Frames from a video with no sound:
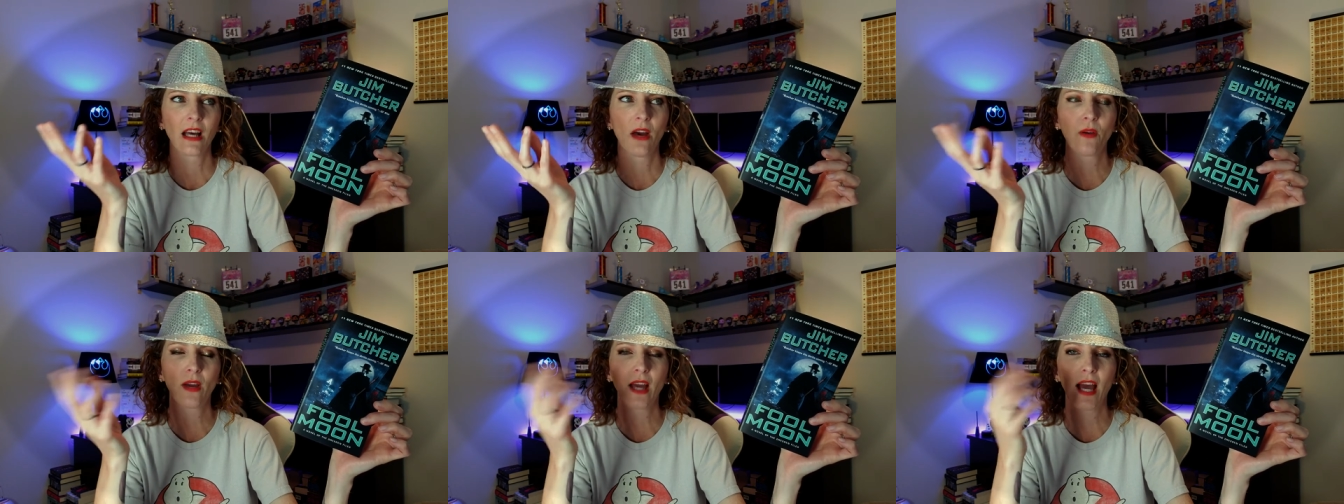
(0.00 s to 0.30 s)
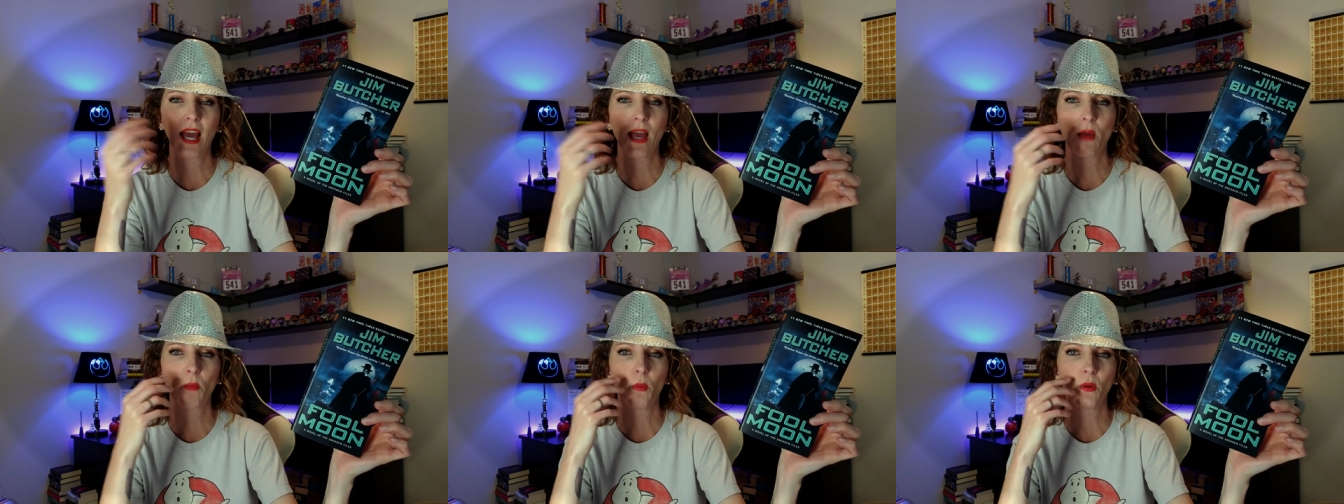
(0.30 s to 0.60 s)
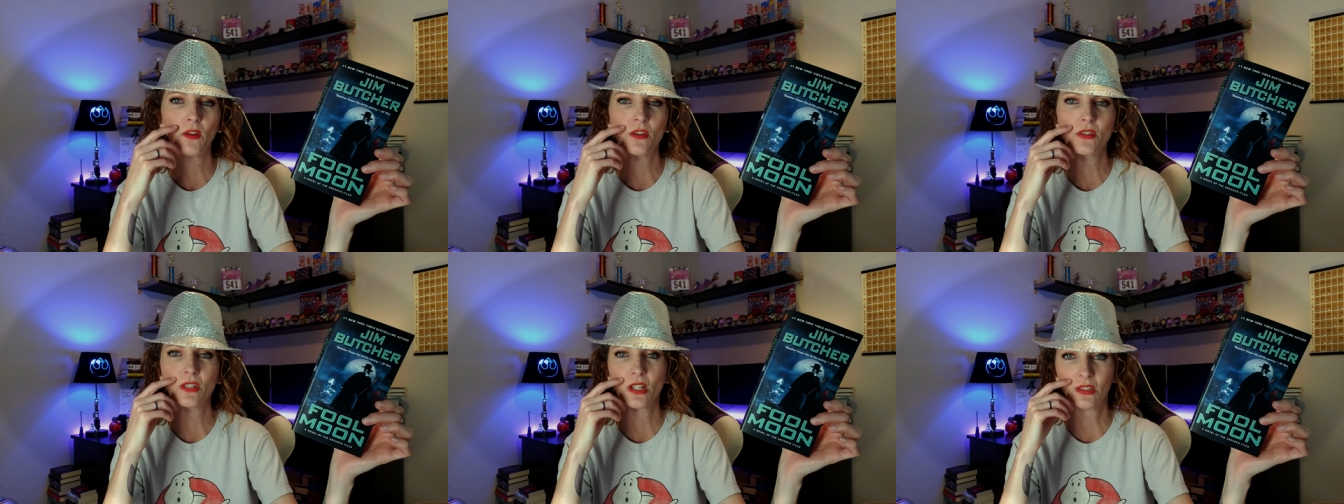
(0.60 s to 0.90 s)
okay, well,
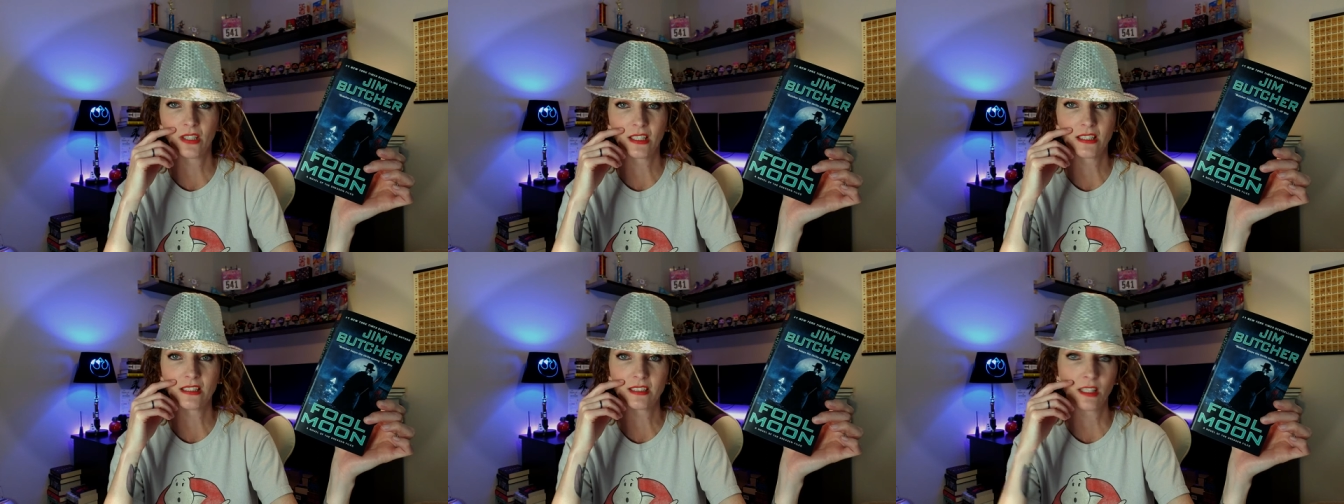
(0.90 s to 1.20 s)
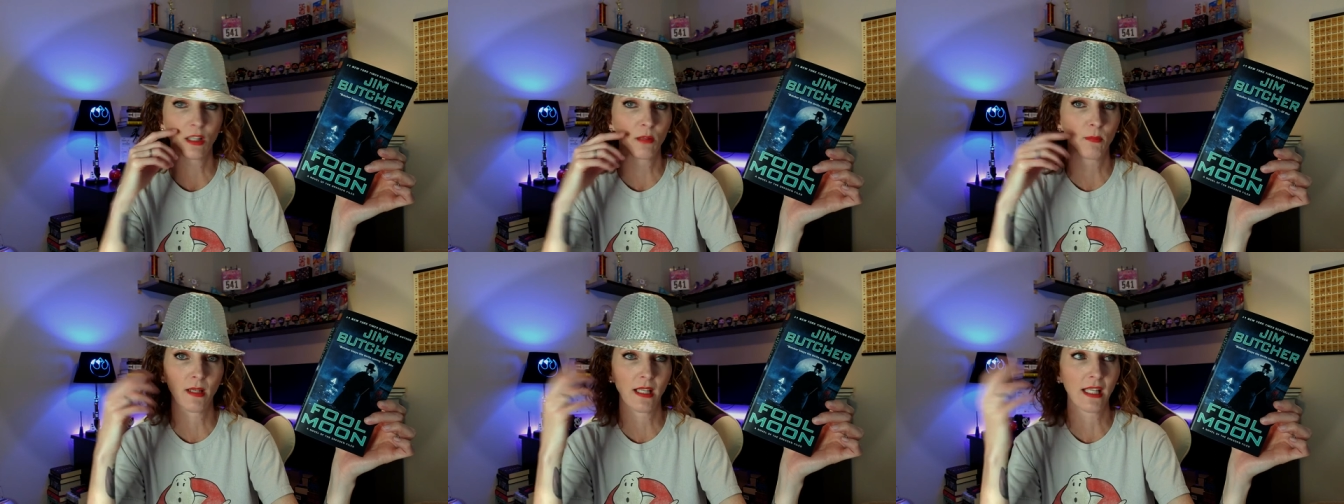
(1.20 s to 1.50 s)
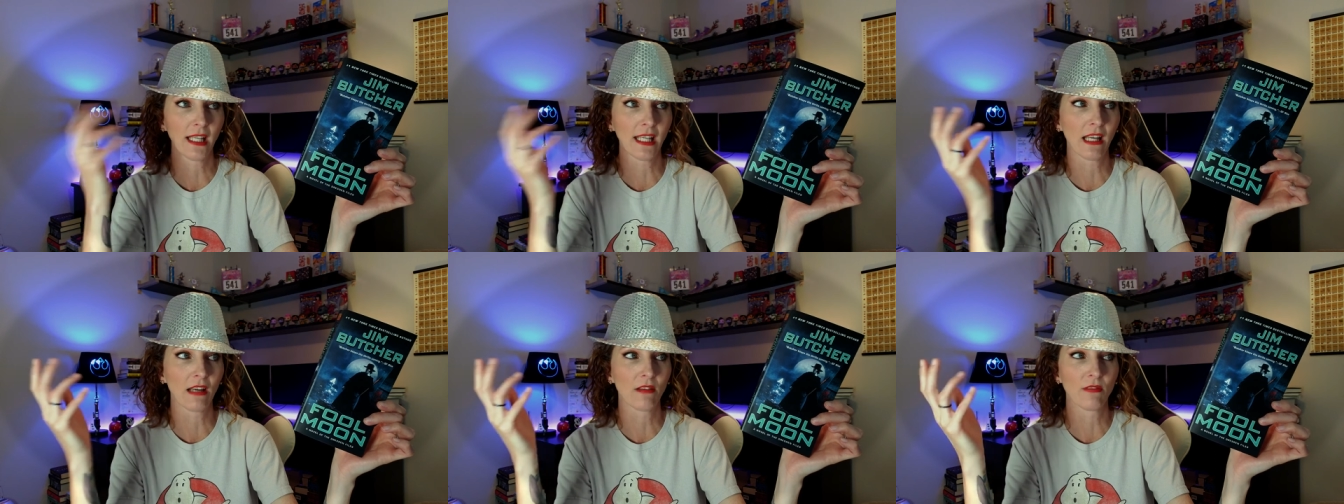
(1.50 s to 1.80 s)
there's only so
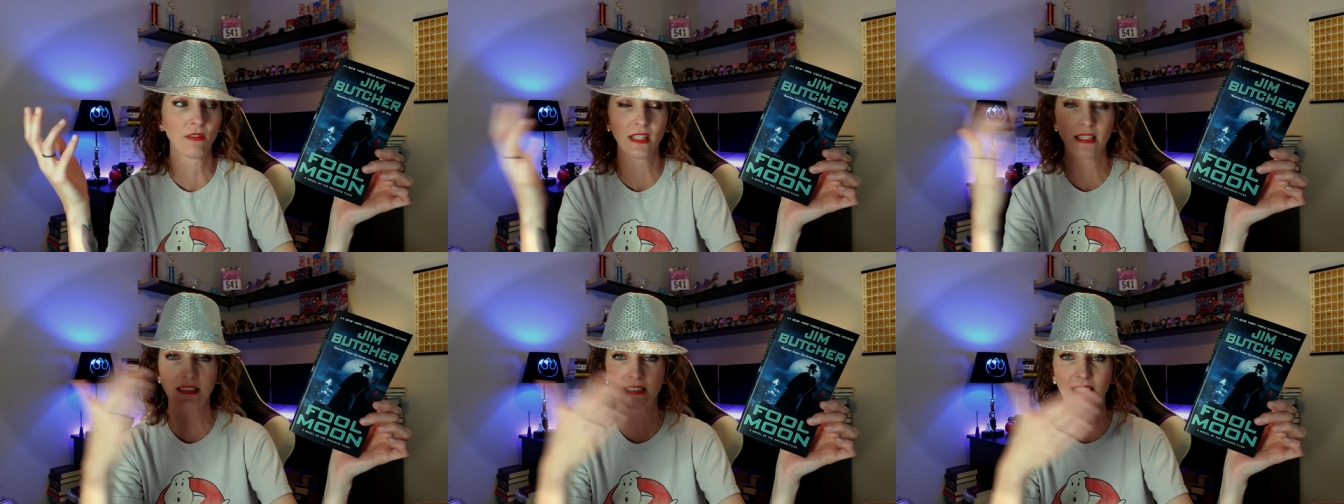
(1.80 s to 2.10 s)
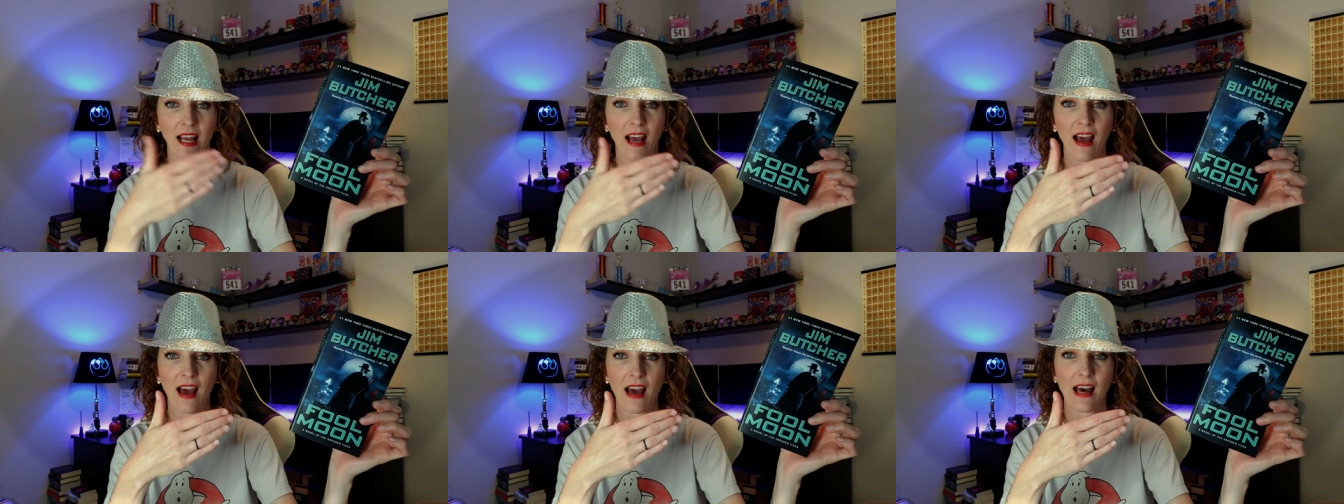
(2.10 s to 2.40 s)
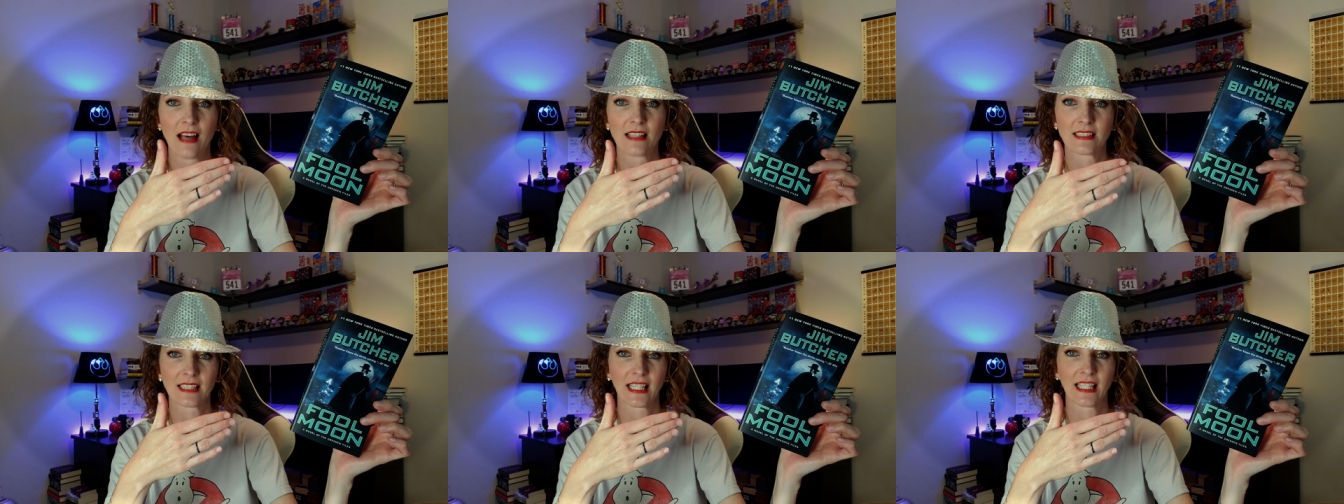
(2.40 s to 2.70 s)
many of these guys.